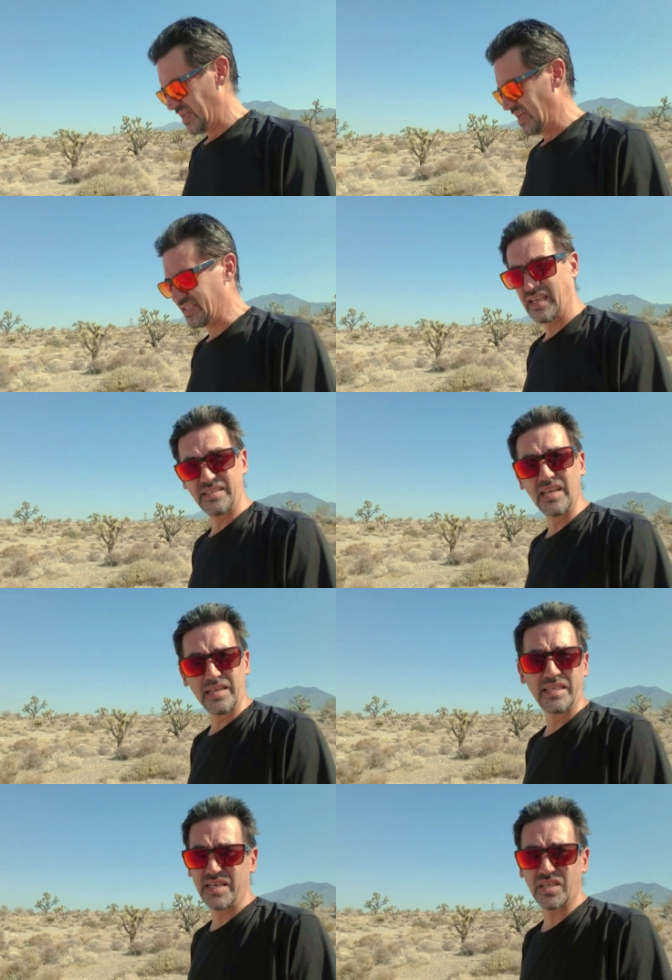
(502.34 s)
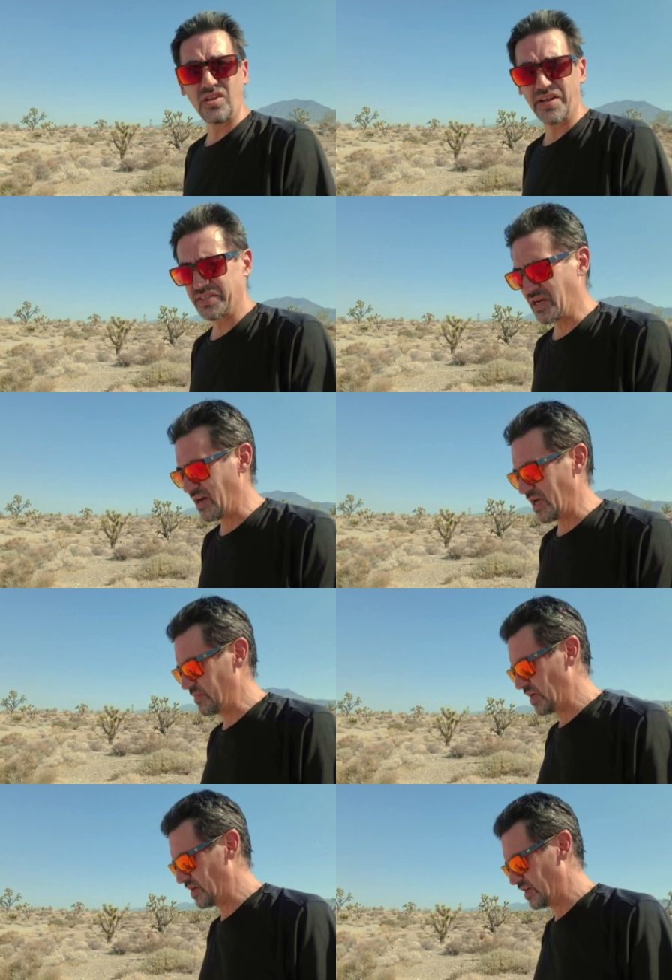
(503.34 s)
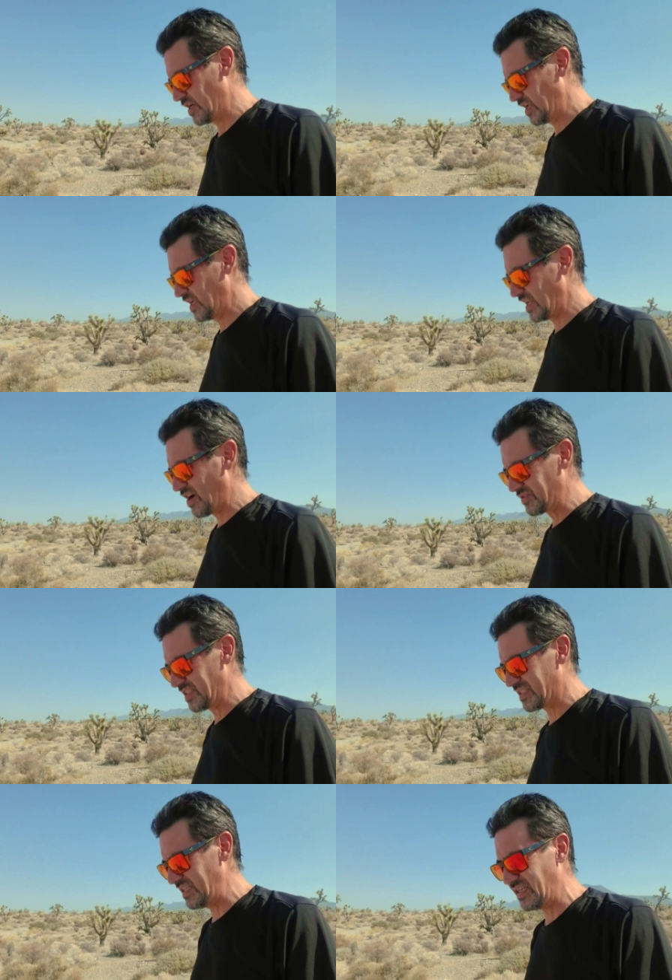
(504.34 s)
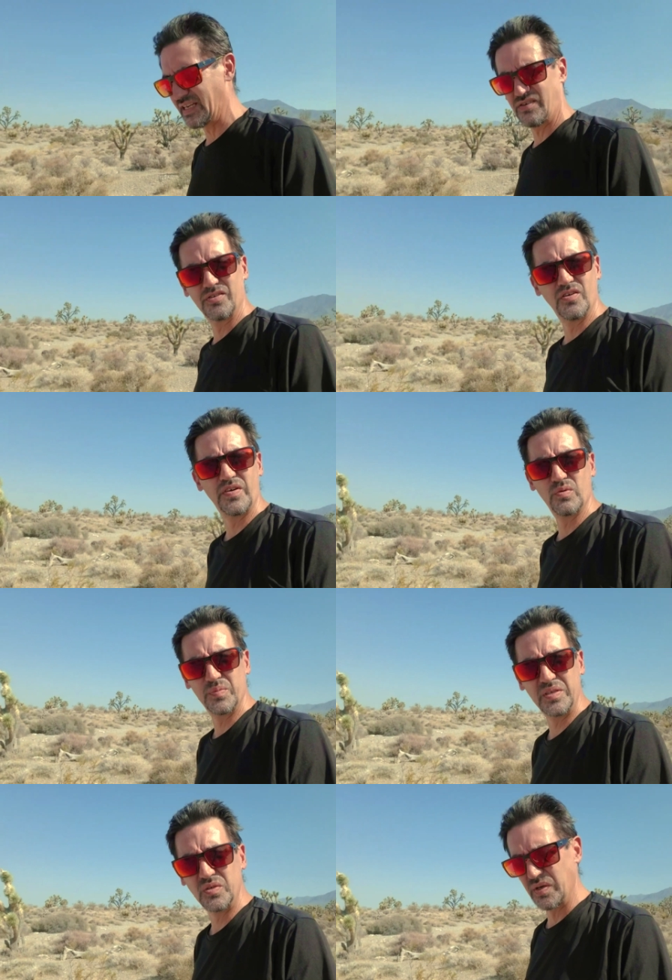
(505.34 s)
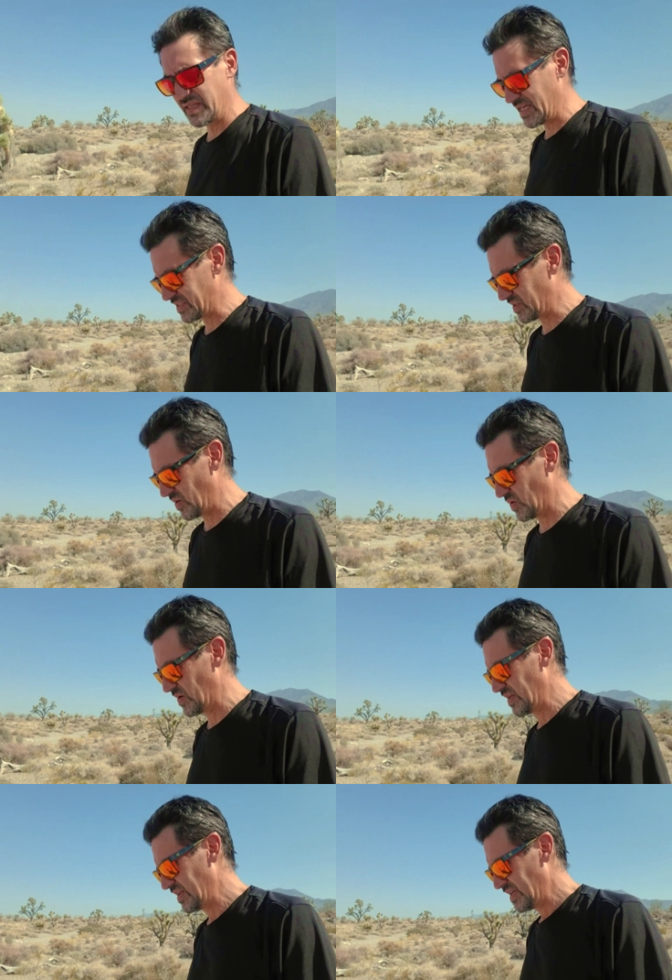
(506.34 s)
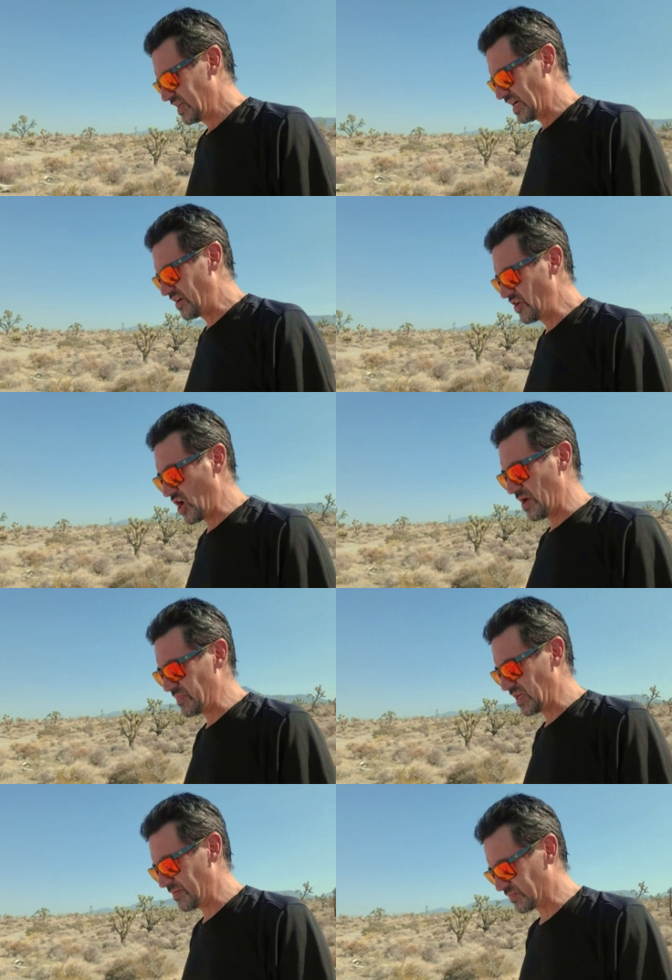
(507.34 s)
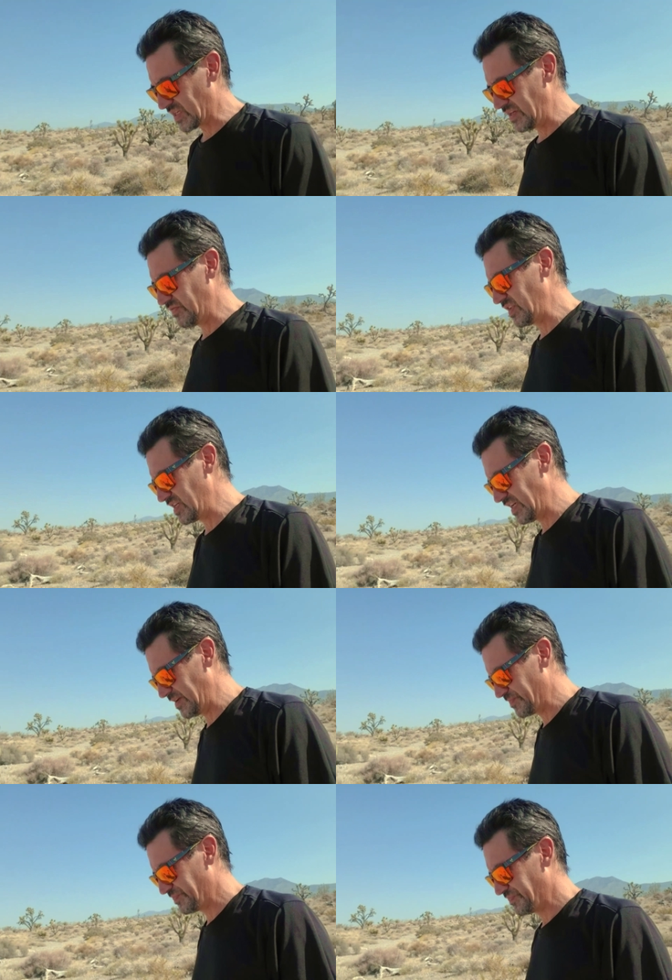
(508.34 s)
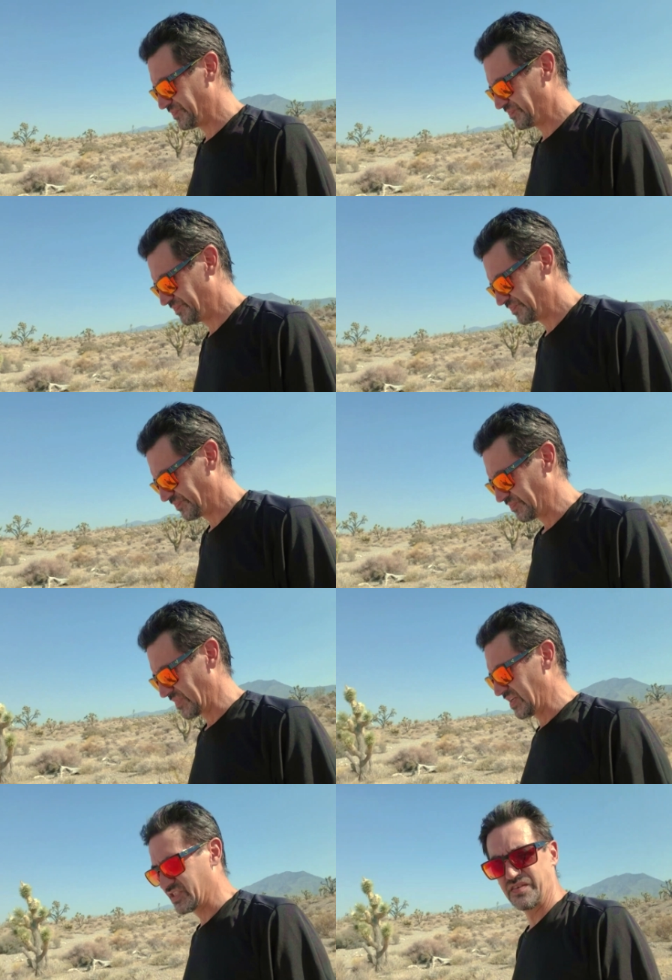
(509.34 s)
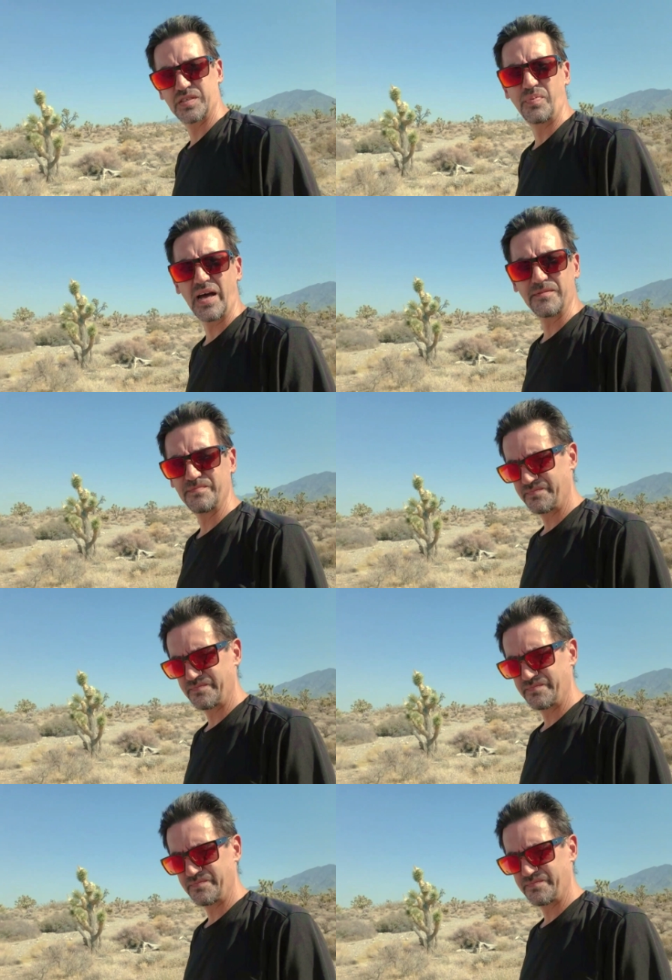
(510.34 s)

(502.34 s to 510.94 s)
It takes a lot of time, and out in this heat, I don't know if I want to be doing that. So, I don't know, I'm kind of in a tough spot.